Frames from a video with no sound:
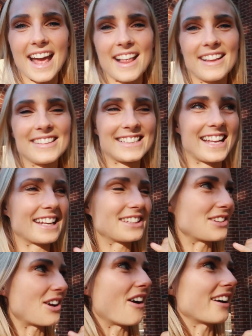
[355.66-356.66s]
I was like
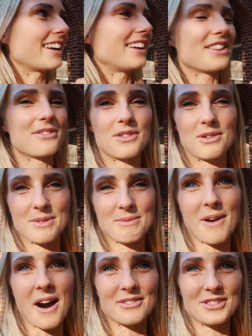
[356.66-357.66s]
talking on the phone with
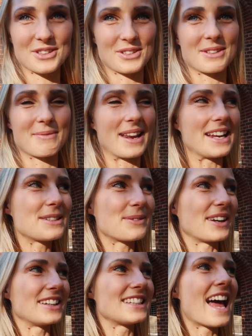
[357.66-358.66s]
Brock for 30 minutes
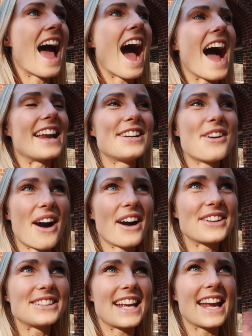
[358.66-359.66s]
because I didn't know how
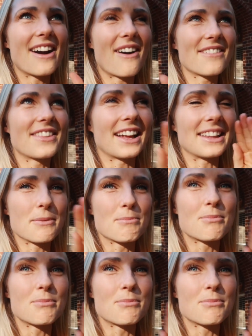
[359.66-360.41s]
to take off like the